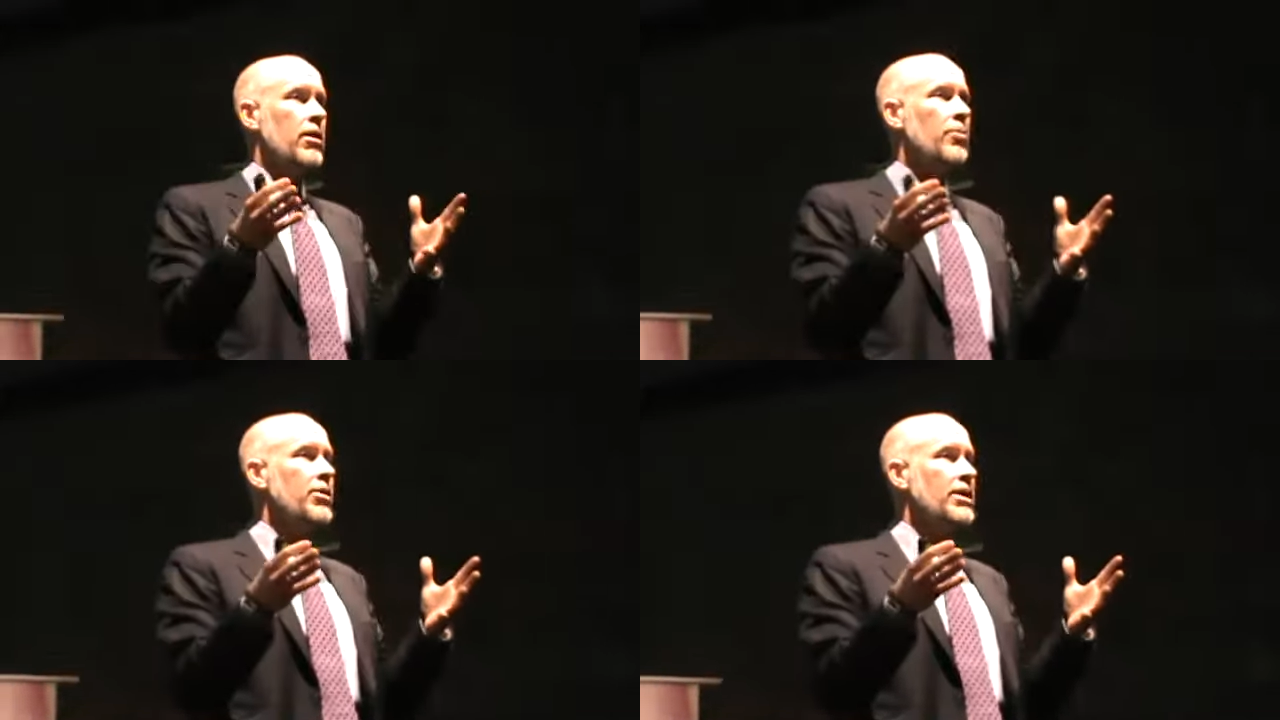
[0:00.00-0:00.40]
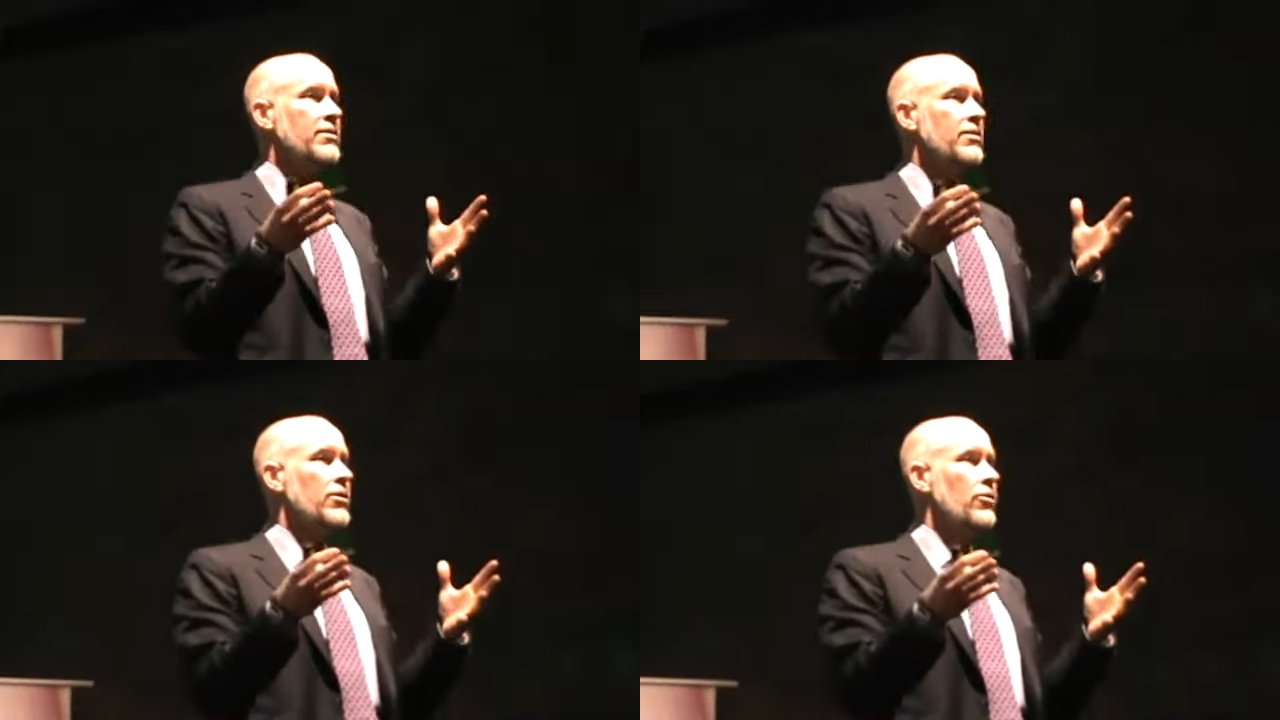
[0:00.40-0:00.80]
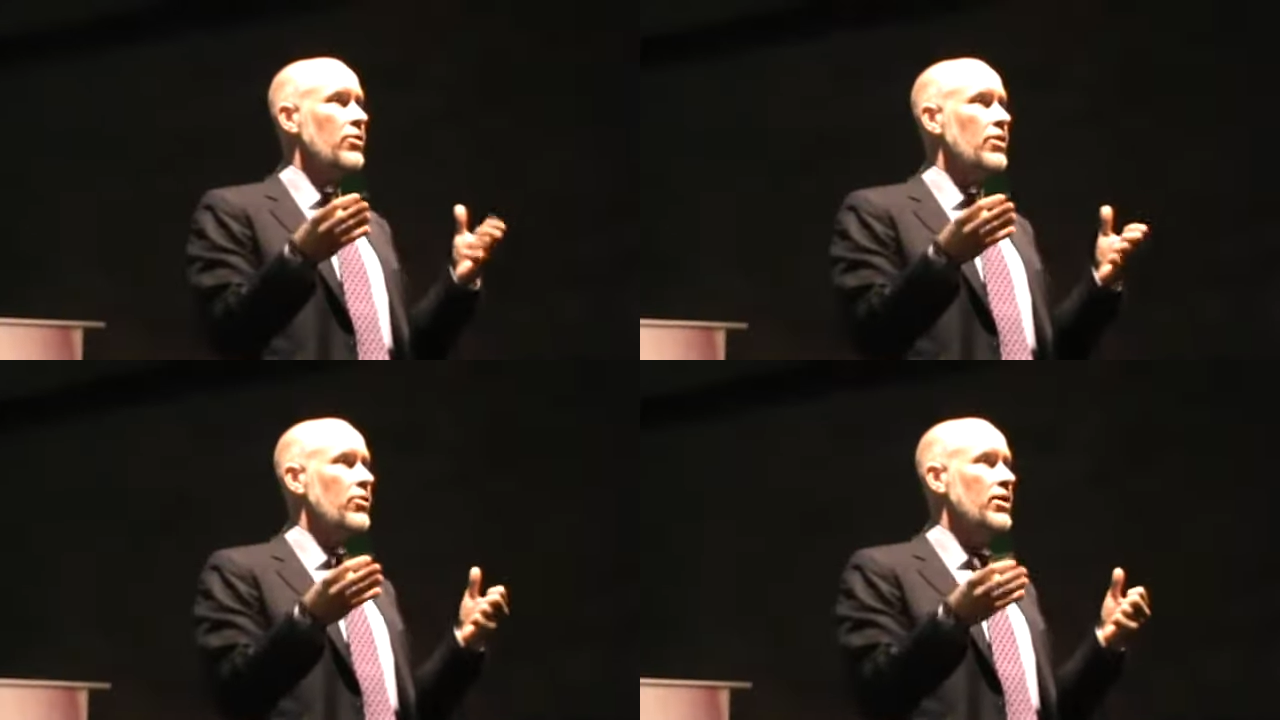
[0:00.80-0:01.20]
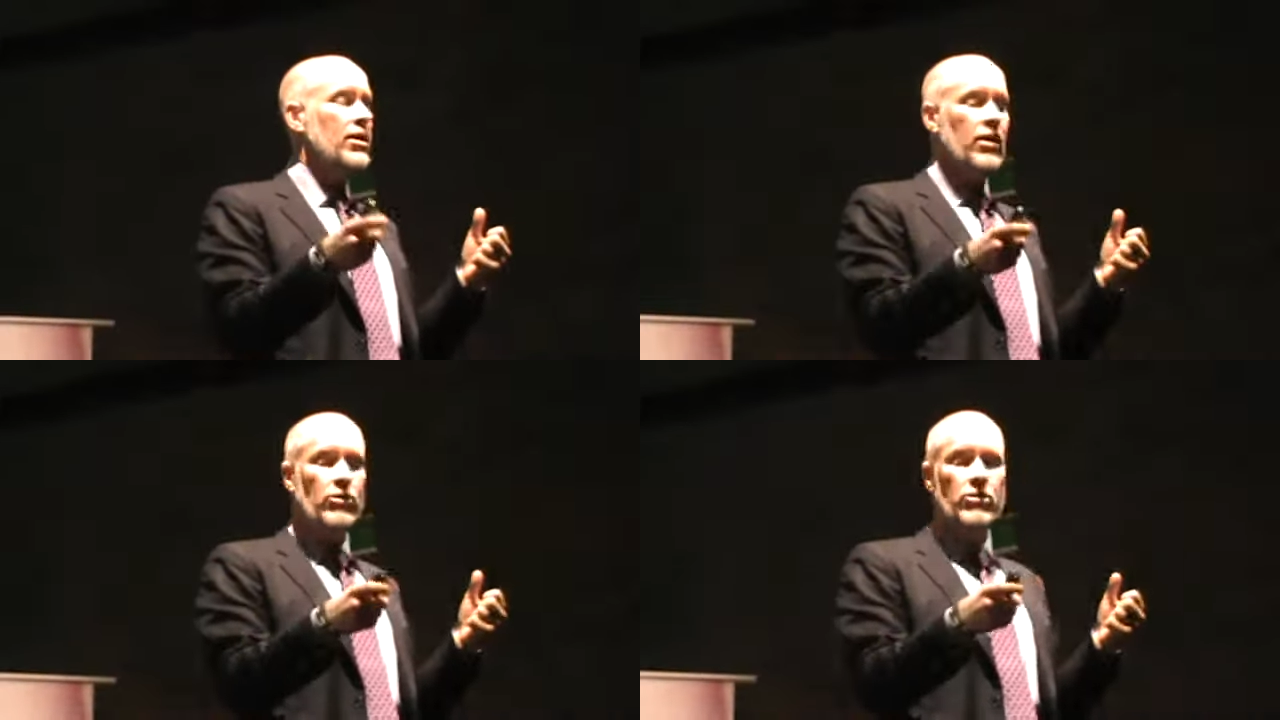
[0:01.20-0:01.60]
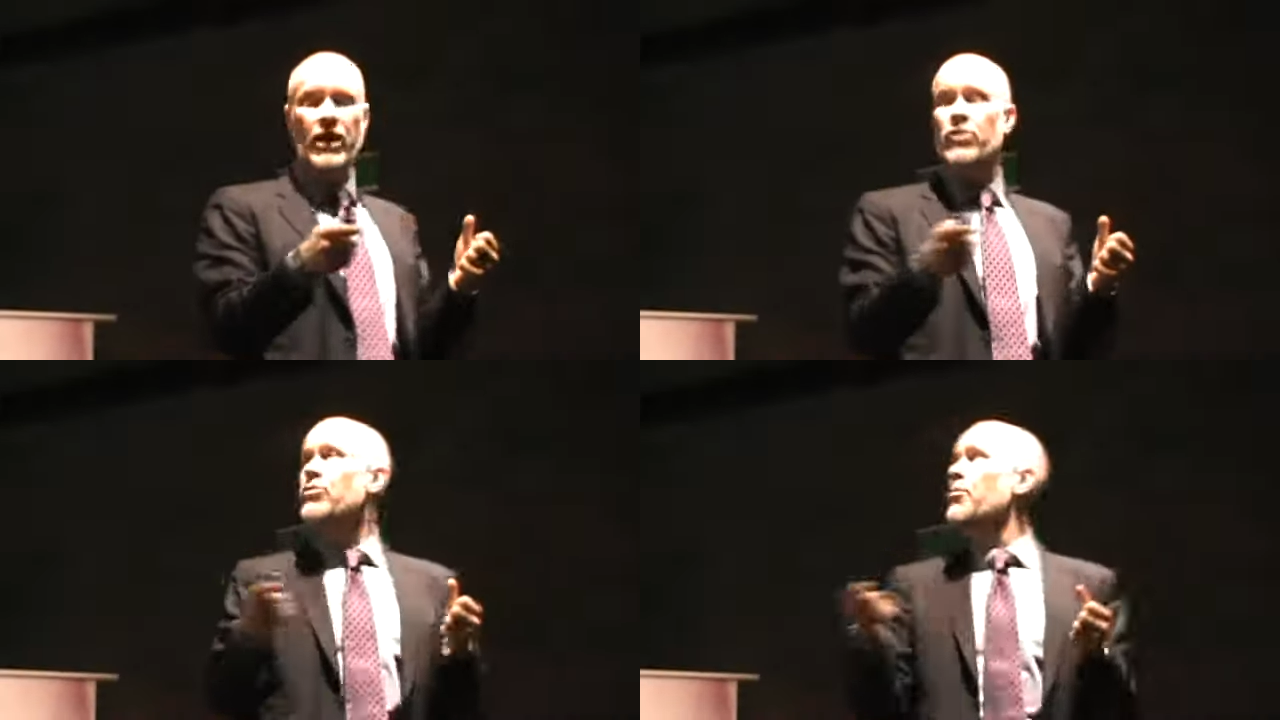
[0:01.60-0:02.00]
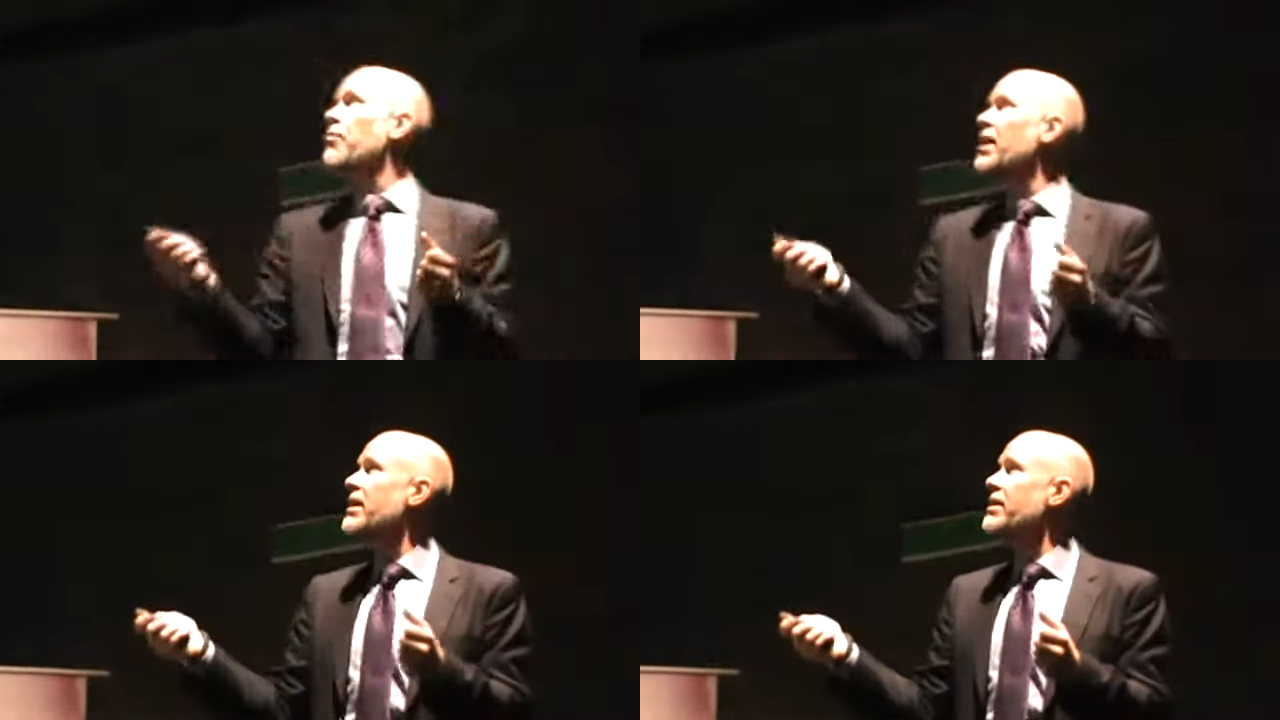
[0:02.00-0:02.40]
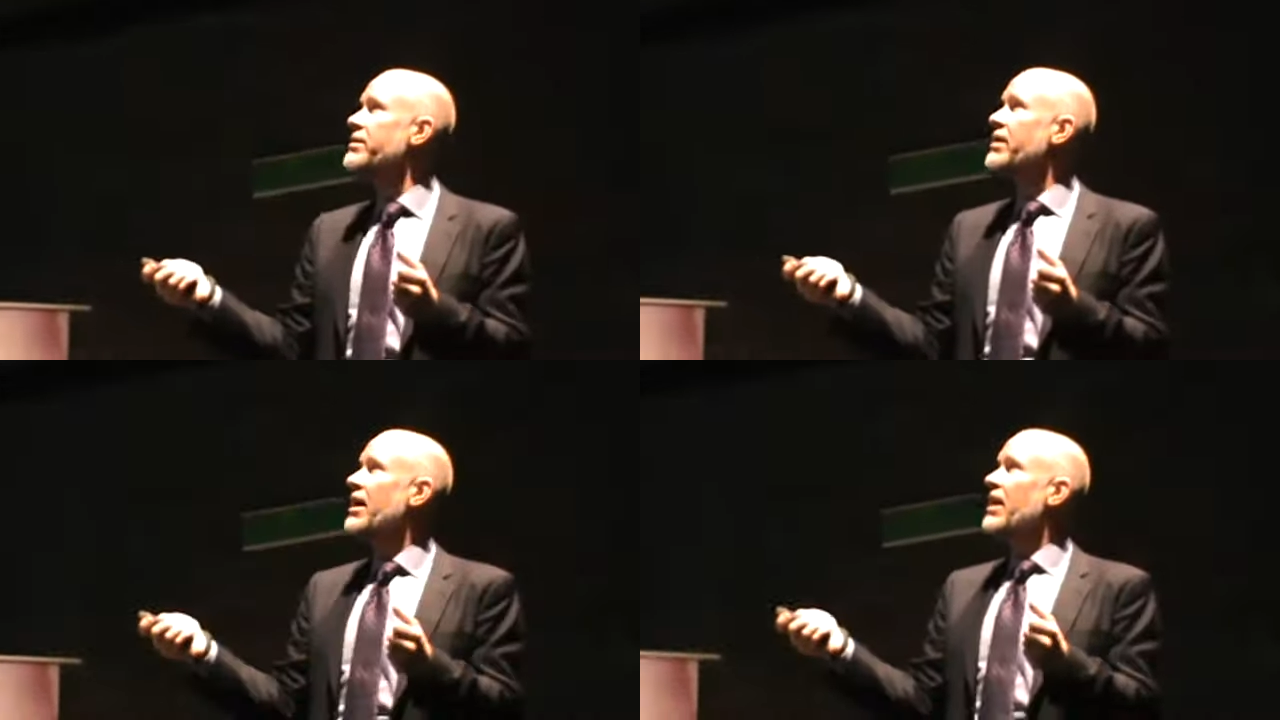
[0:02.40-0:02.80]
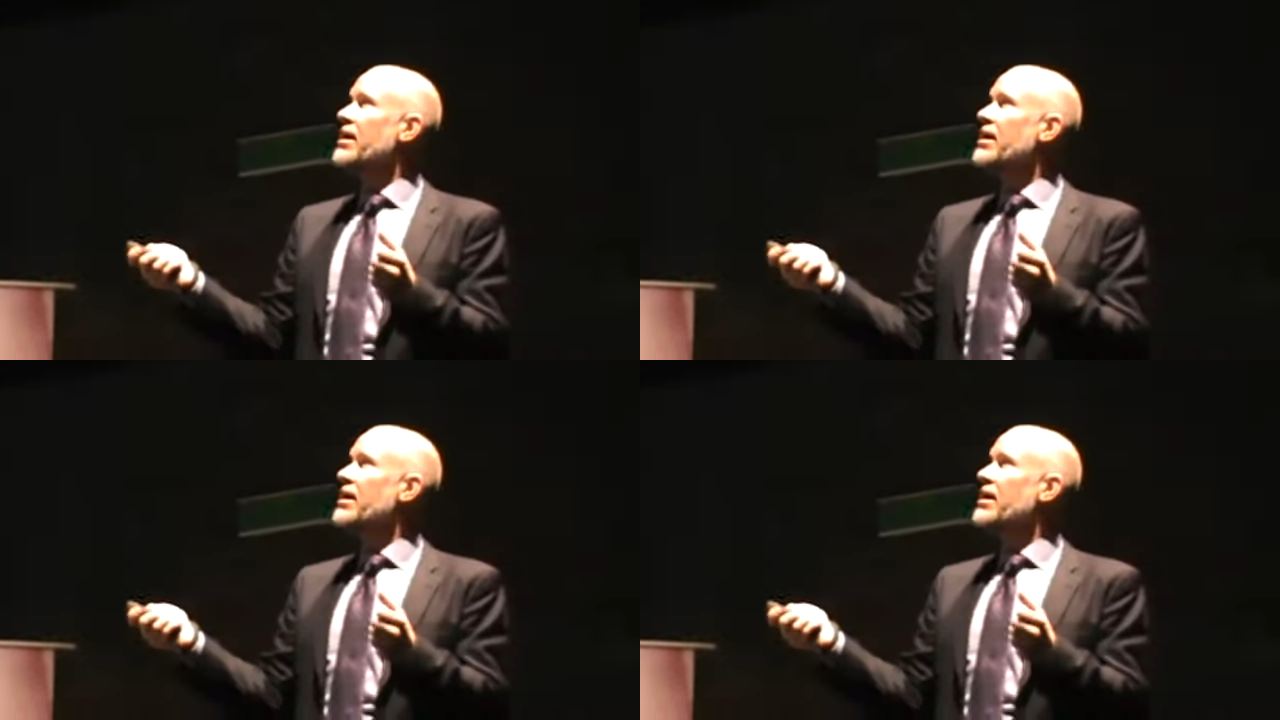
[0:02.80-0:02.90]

companies within country, a tremendous